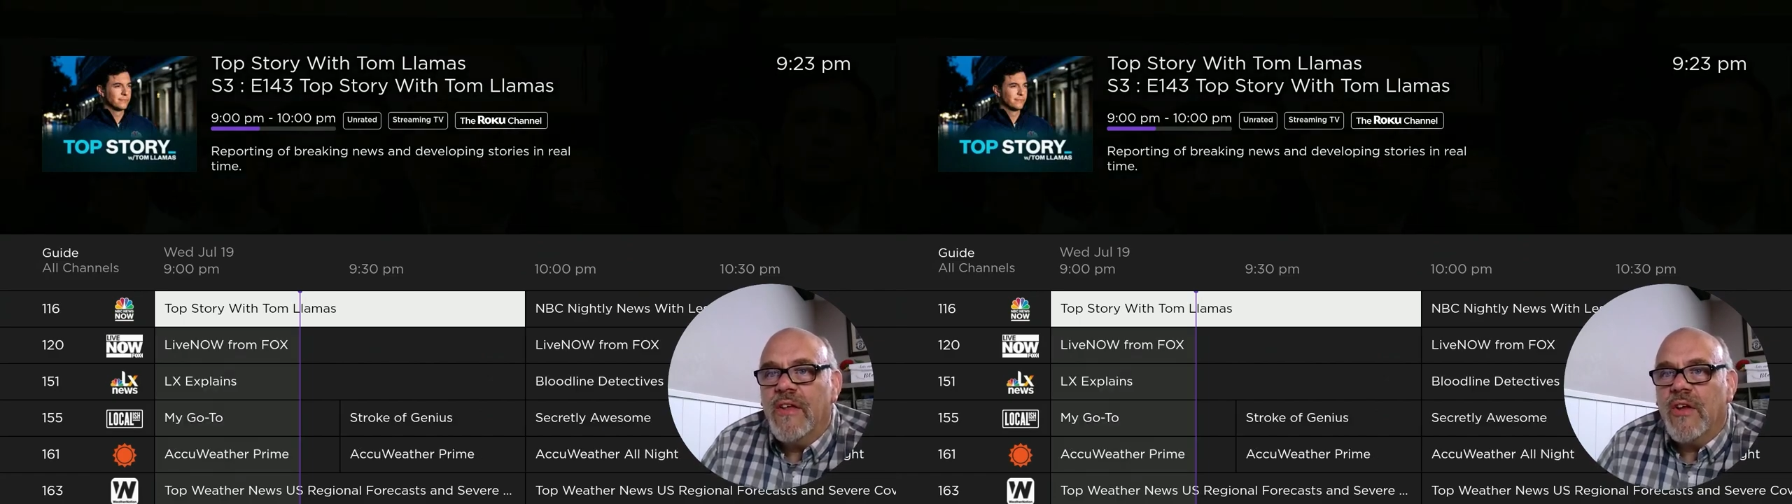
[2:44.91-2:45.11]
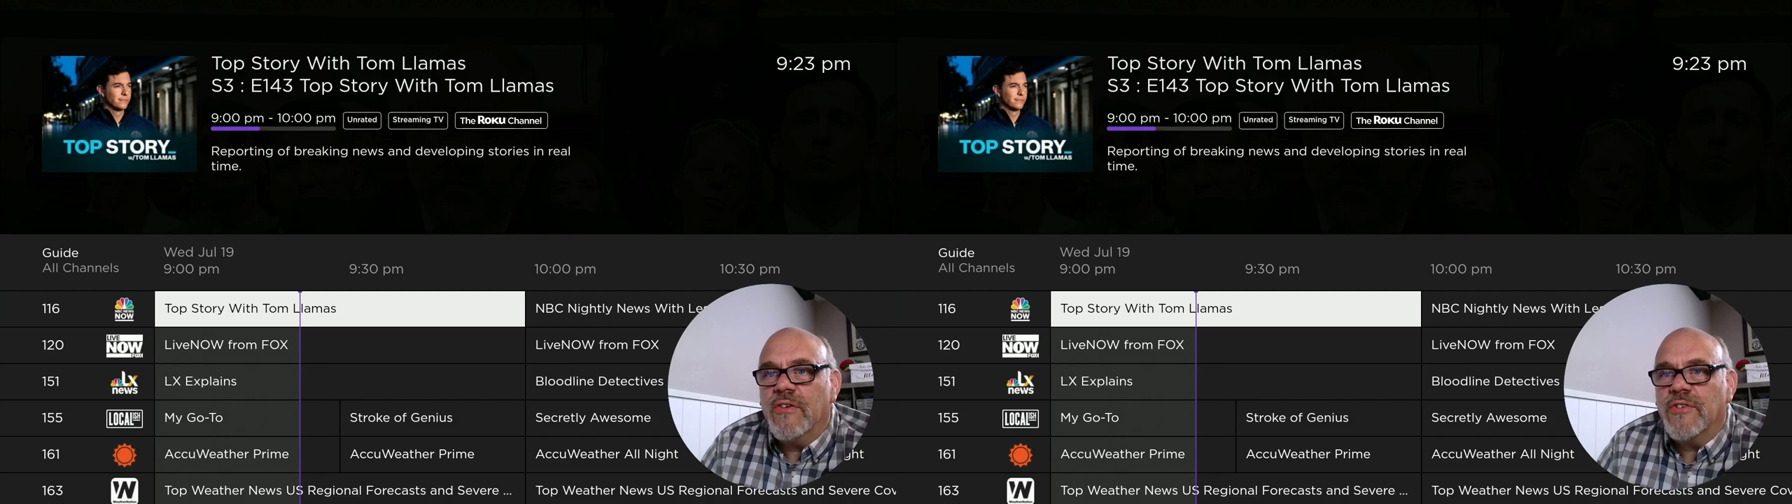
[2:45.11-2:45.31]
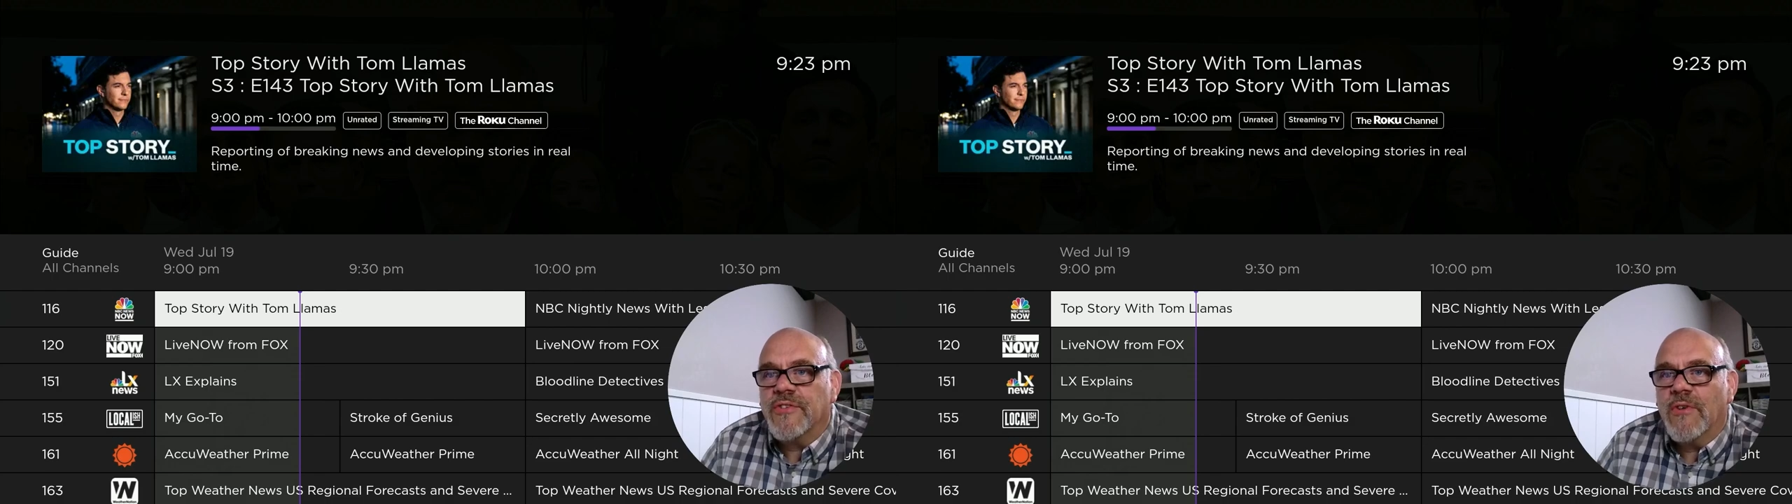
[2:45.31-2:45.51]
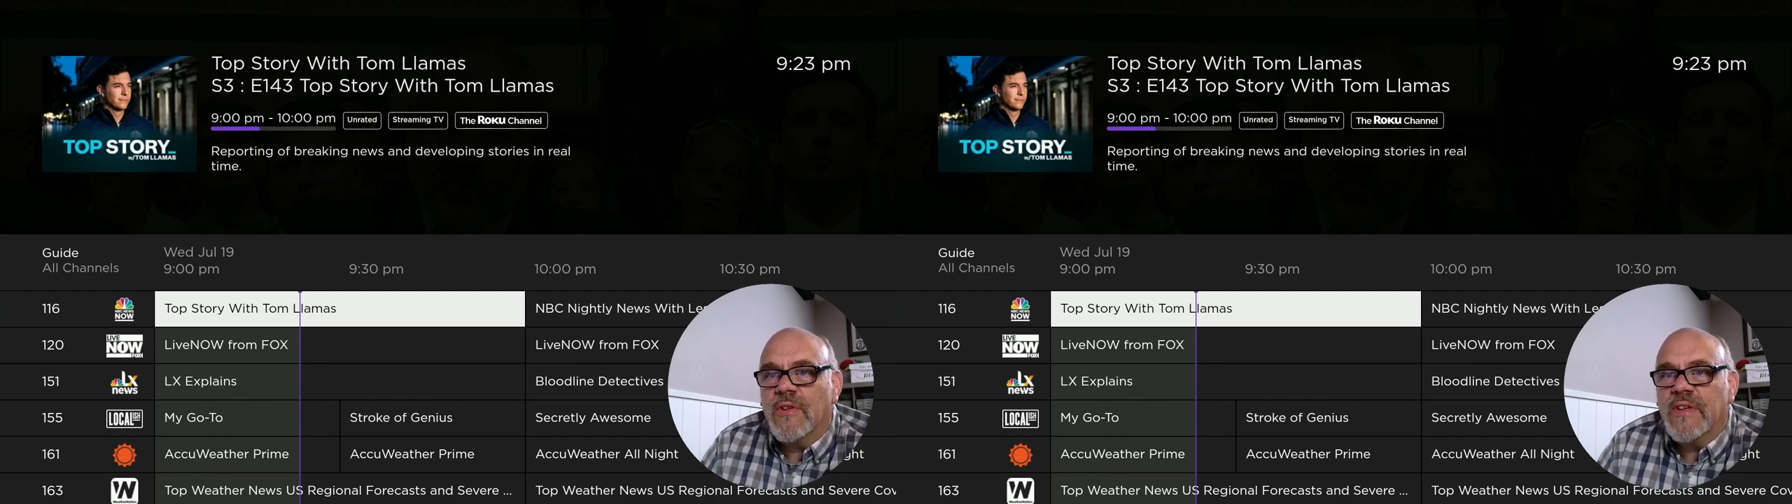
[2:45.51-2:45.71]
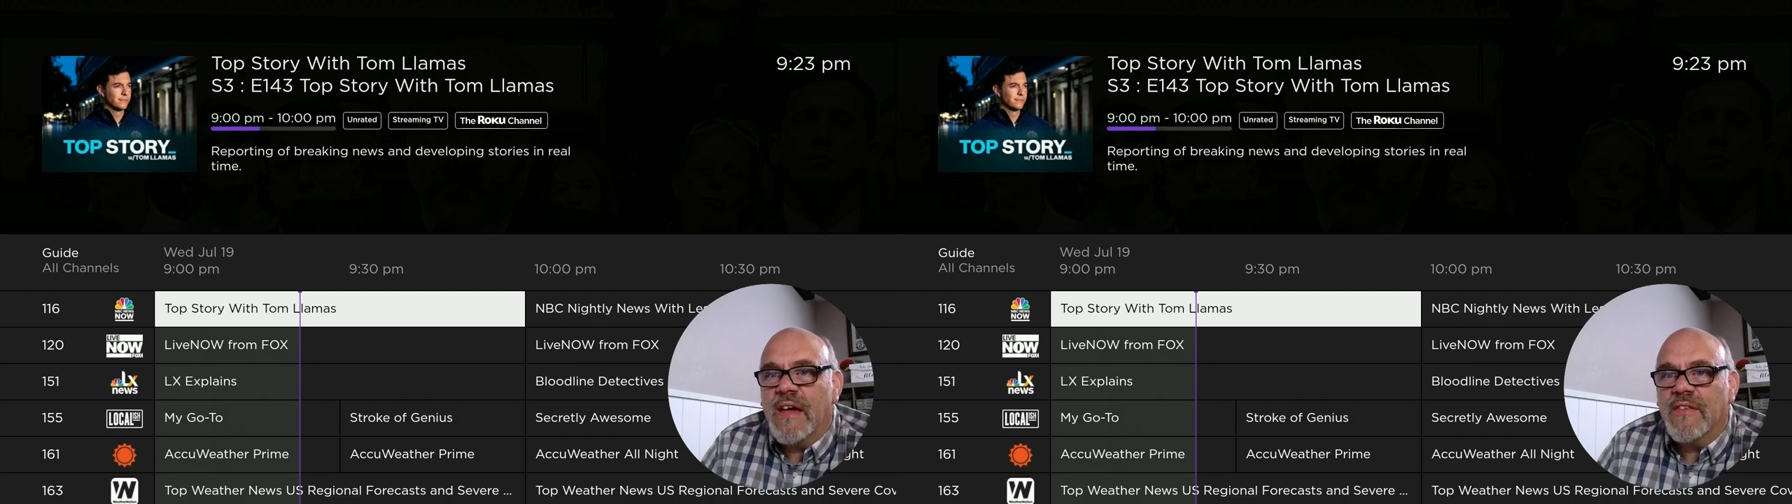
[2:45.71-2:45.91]
You can just
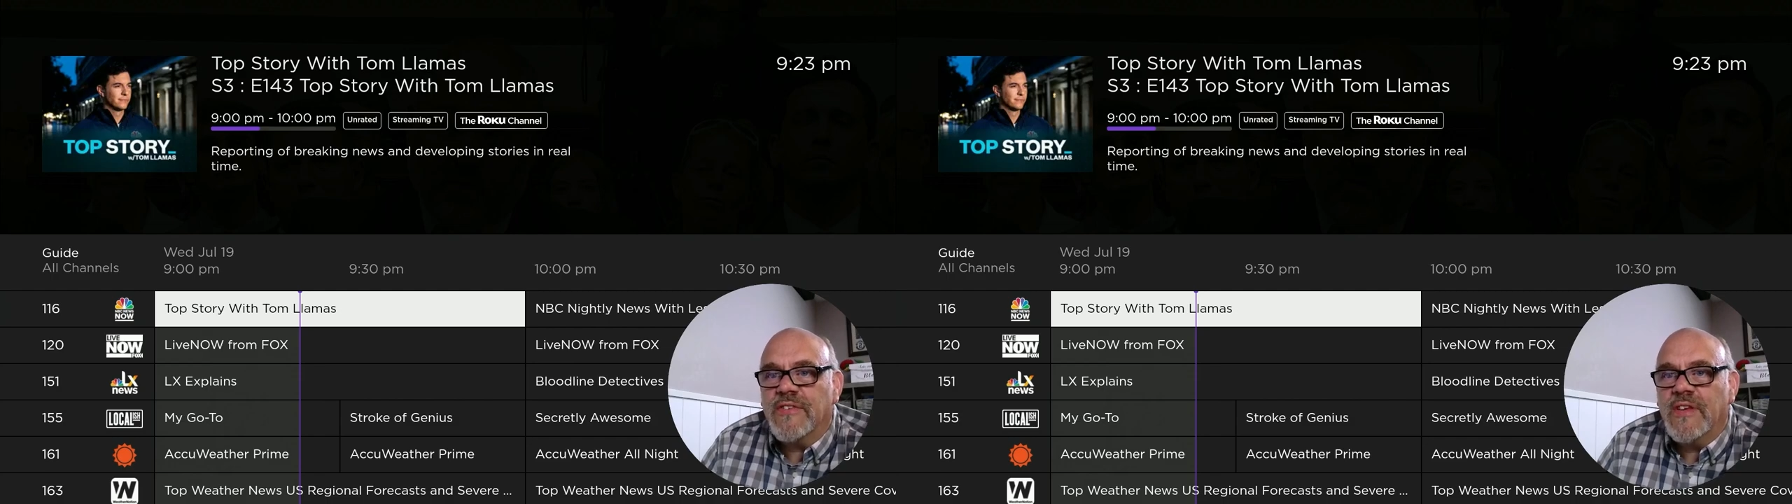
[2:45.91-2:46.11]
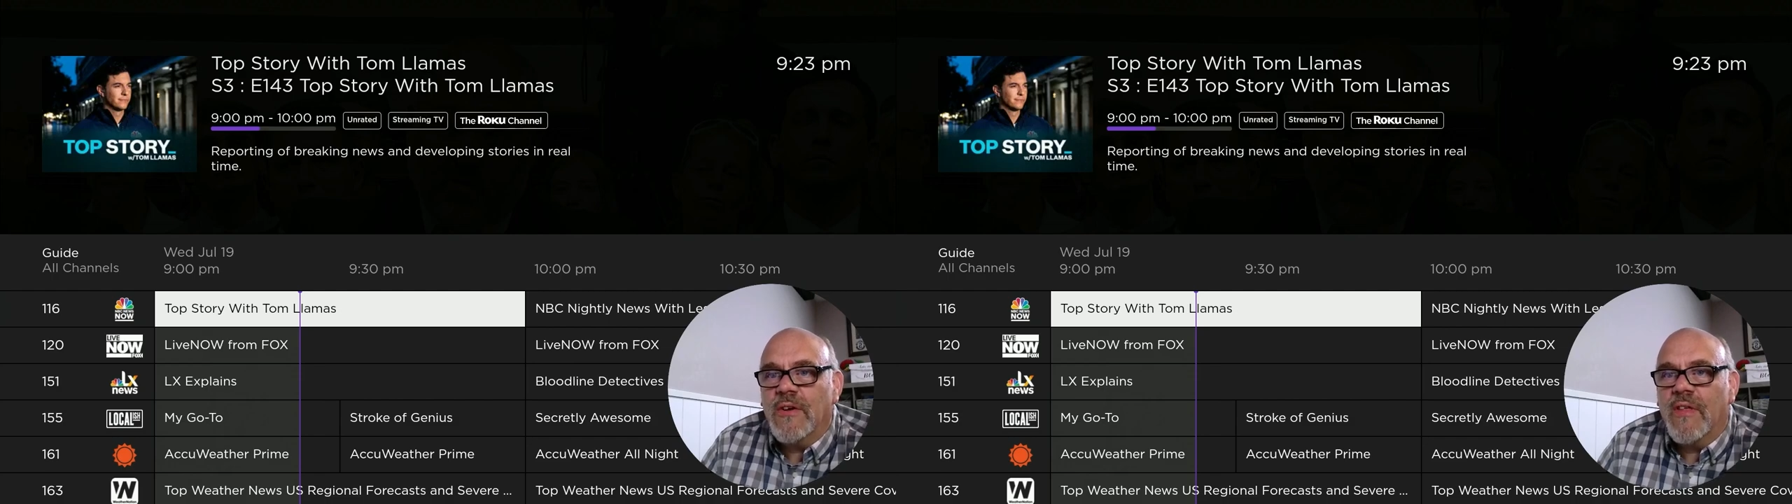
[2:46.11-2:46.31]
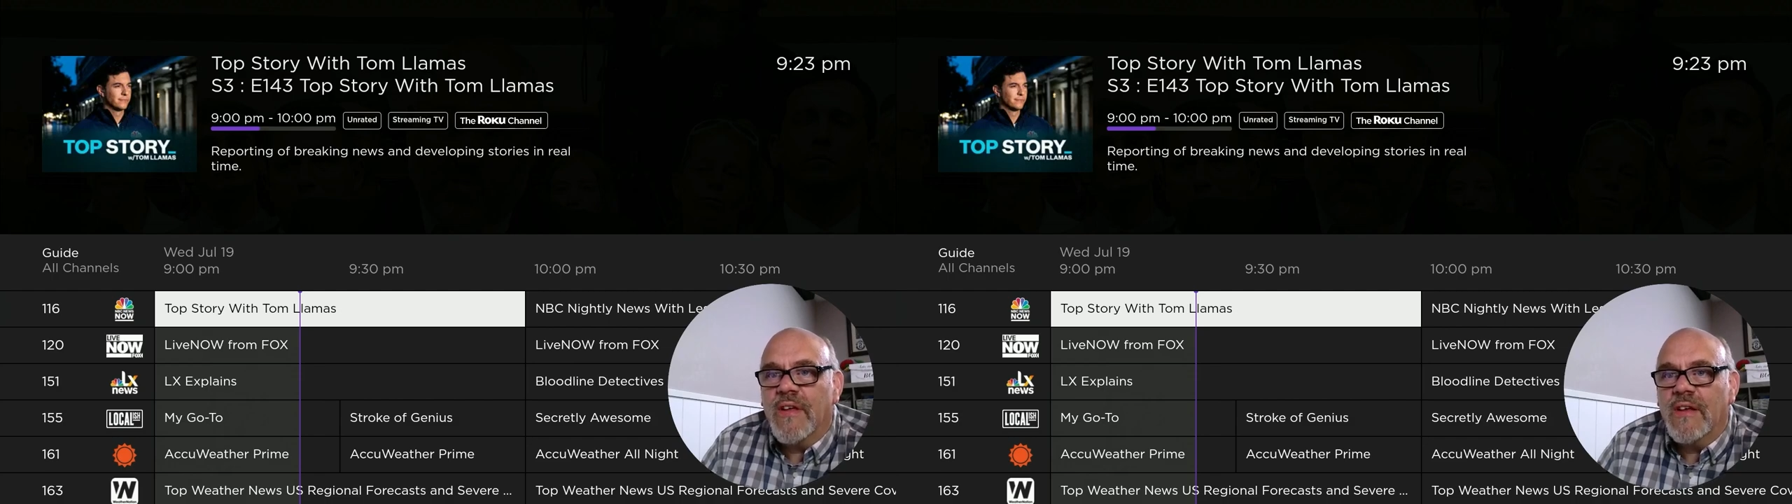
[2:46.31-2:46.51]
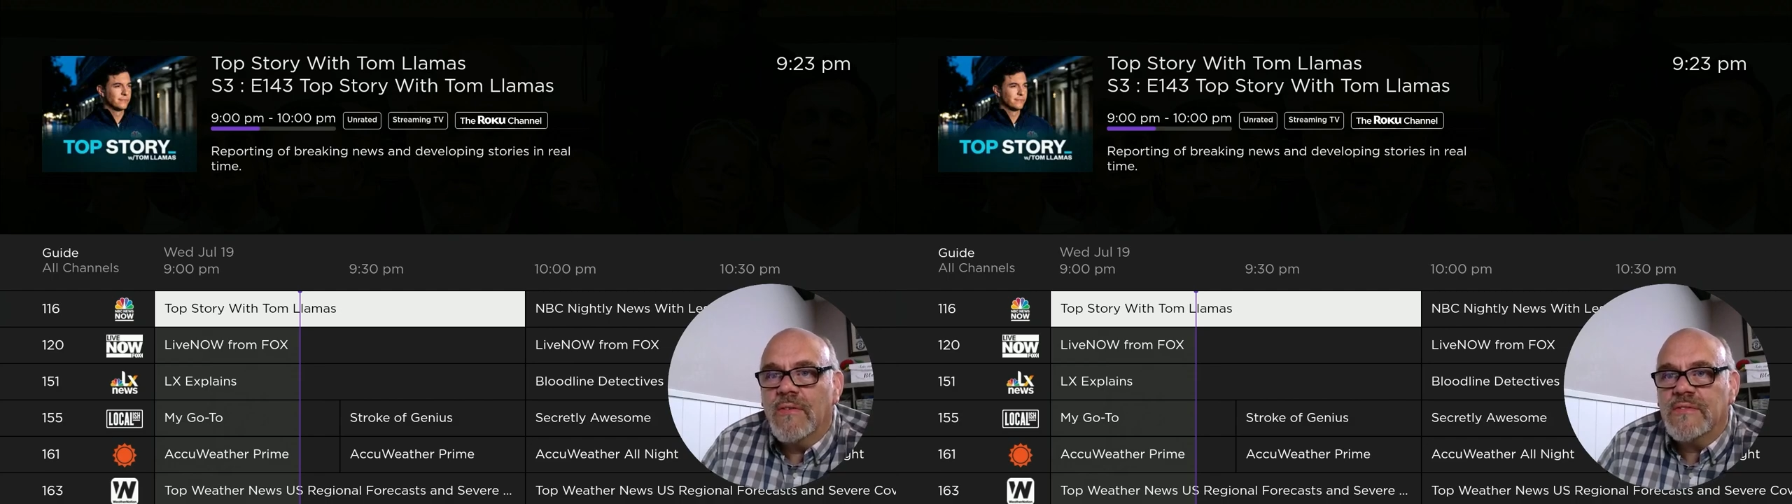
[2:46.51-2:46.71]
scroll down and see all the